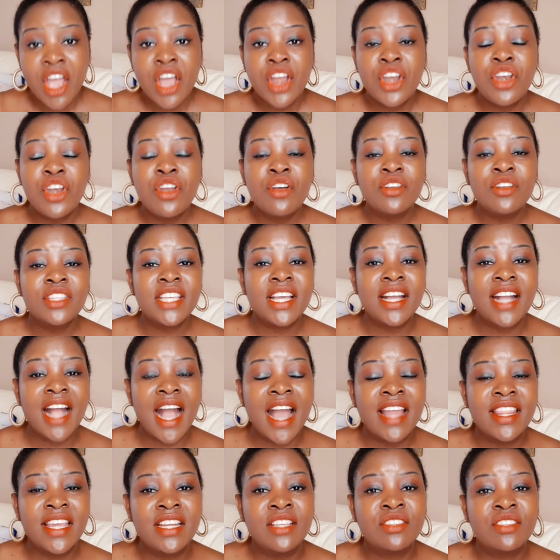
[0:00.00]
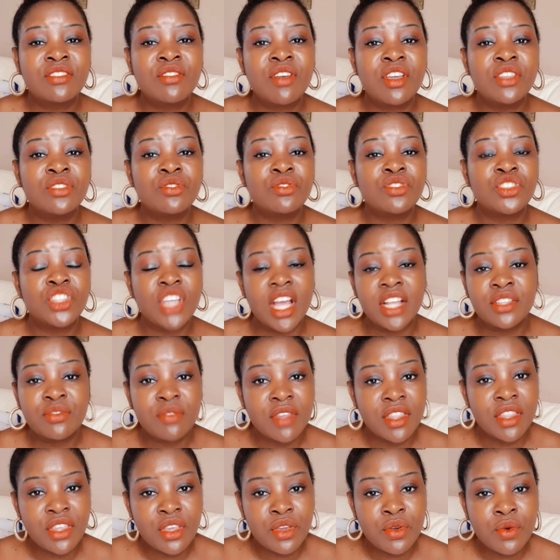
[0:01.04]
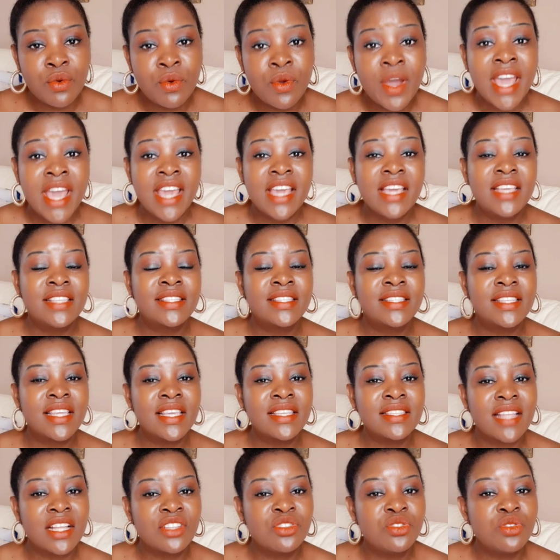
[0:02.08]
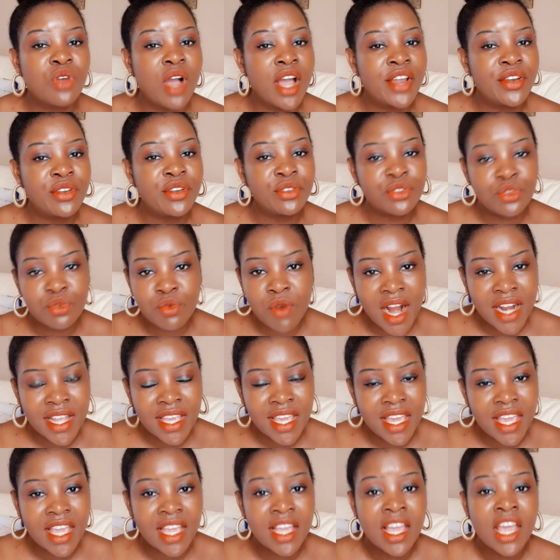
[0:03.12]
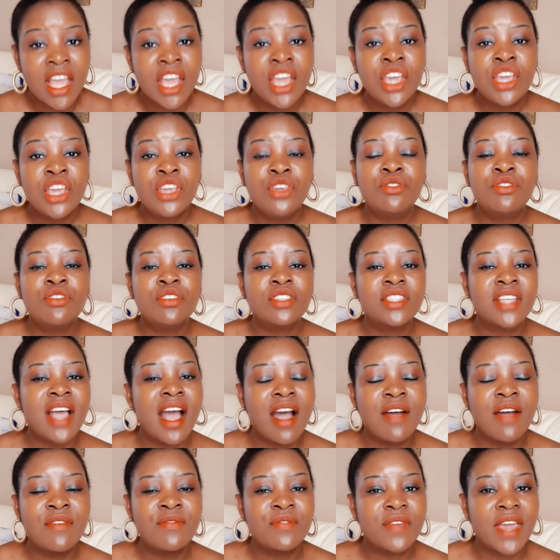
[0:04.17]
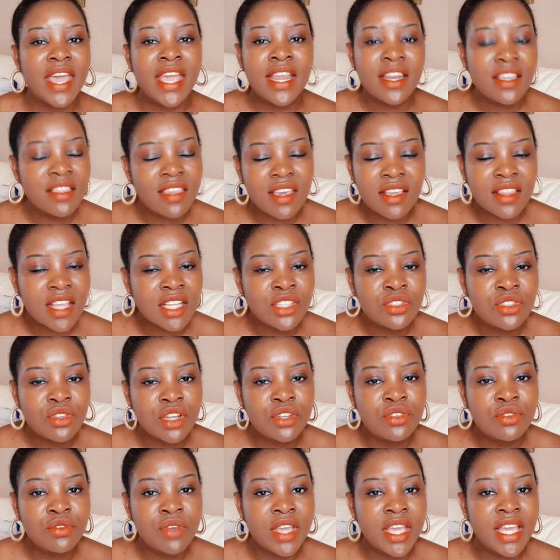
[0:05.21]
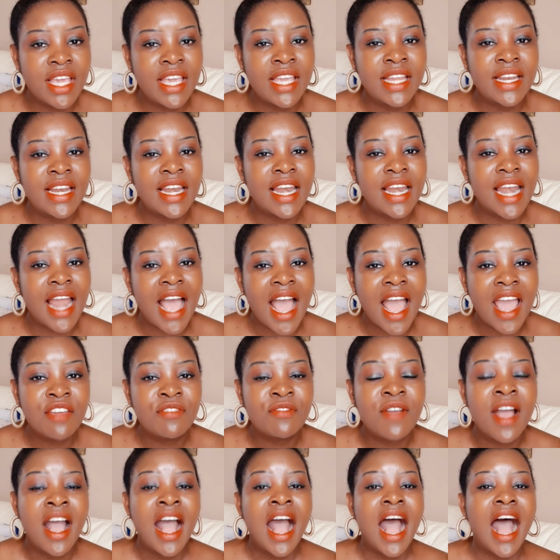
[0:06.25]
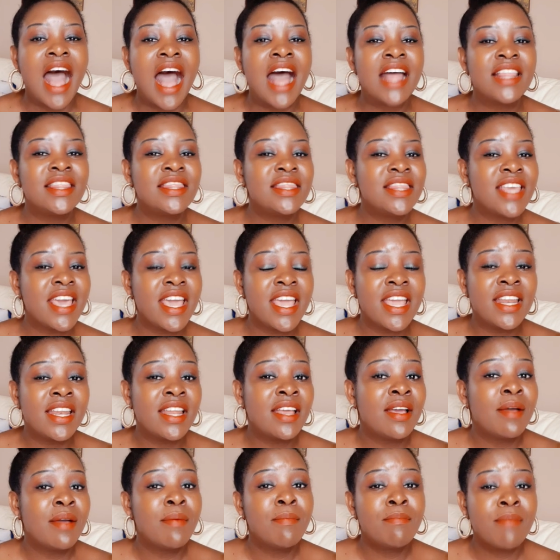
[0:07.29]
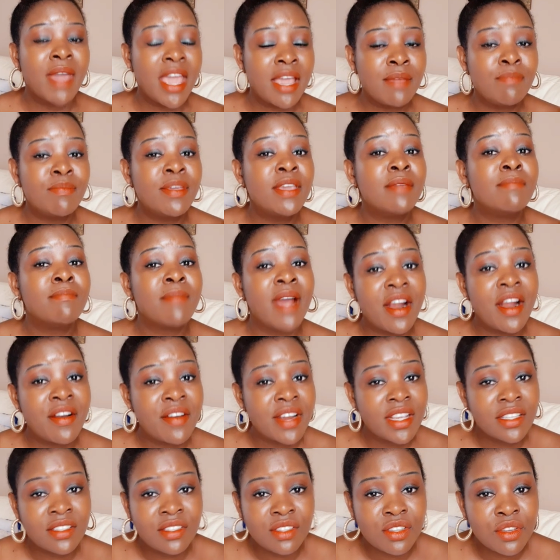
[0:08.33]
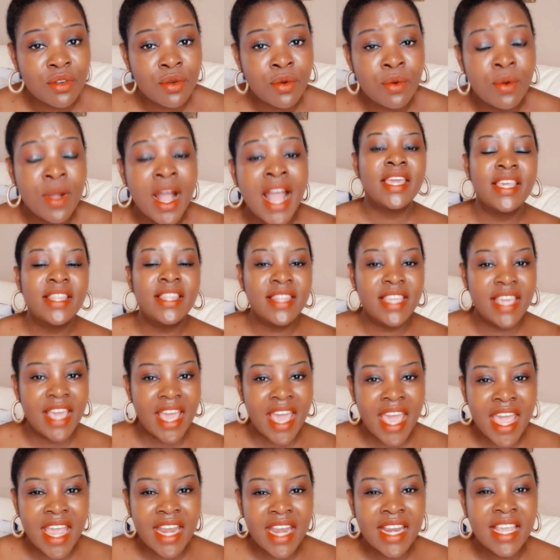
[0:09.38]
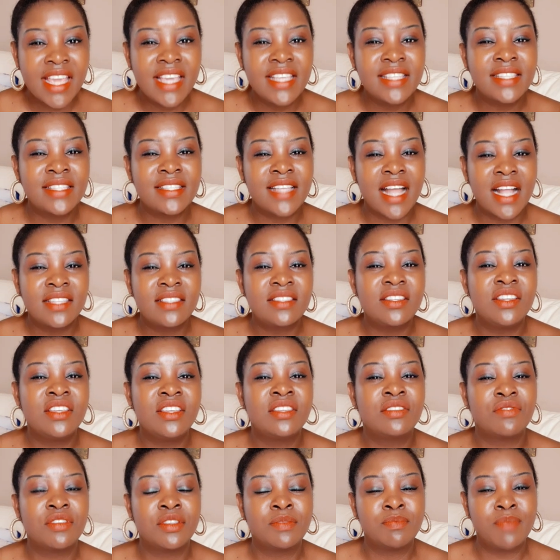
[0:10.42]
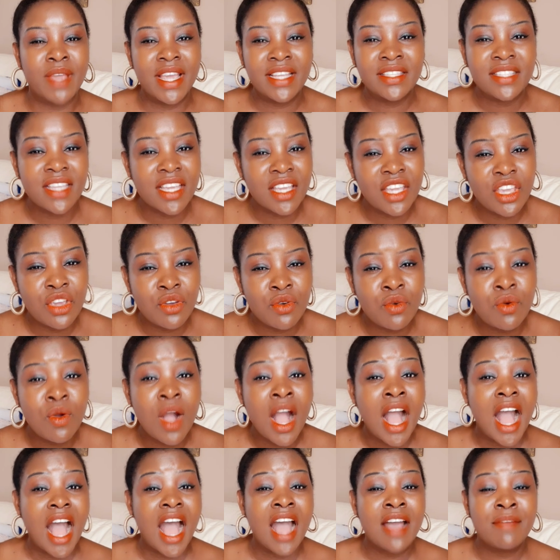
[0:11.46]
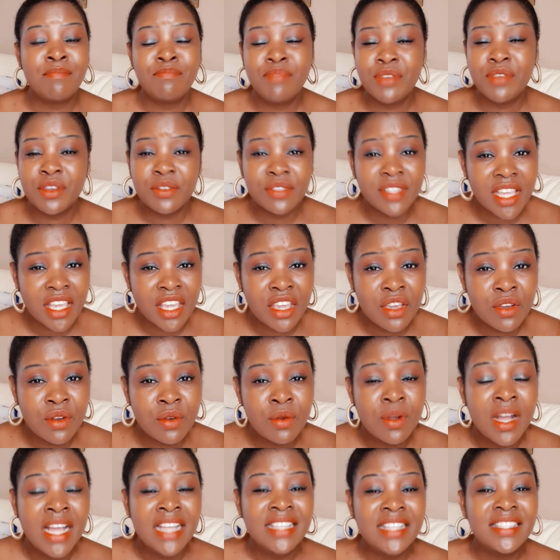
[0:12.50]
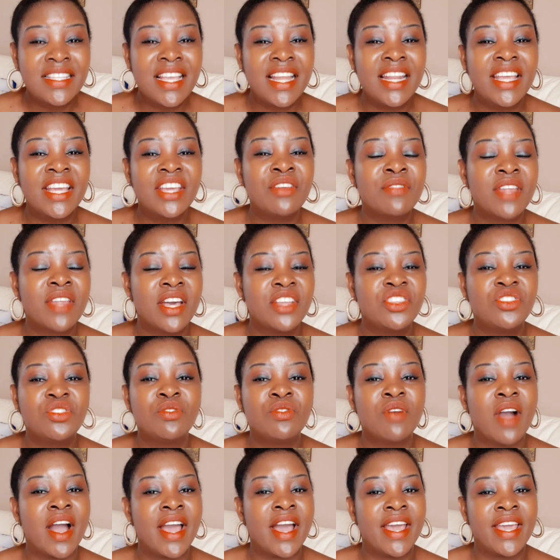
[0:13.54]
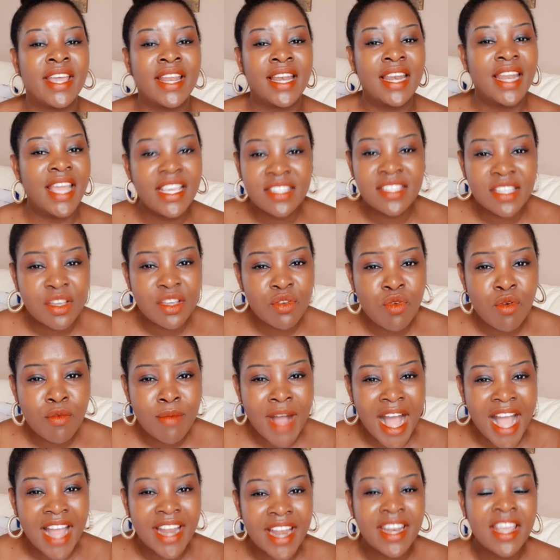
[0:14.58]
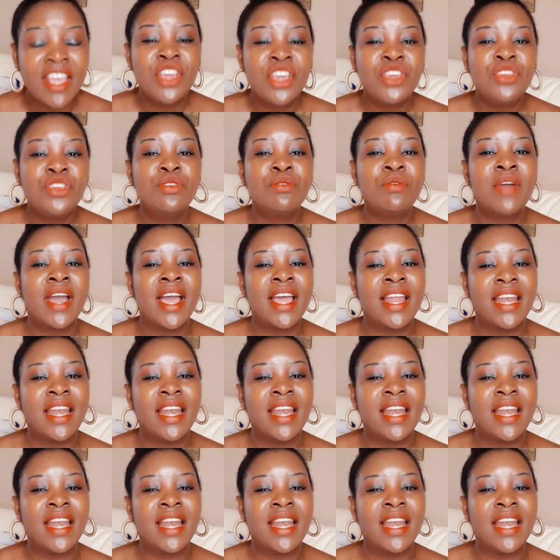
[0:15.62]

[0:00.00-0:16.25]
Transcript: not a guy that is going to chat with you. He sees that you are not working, you don't have anything that you're doing in life, and then maybe marries you. In the end, he starts disrespecting you, abusing you, telling you that you are a lazy woman, you are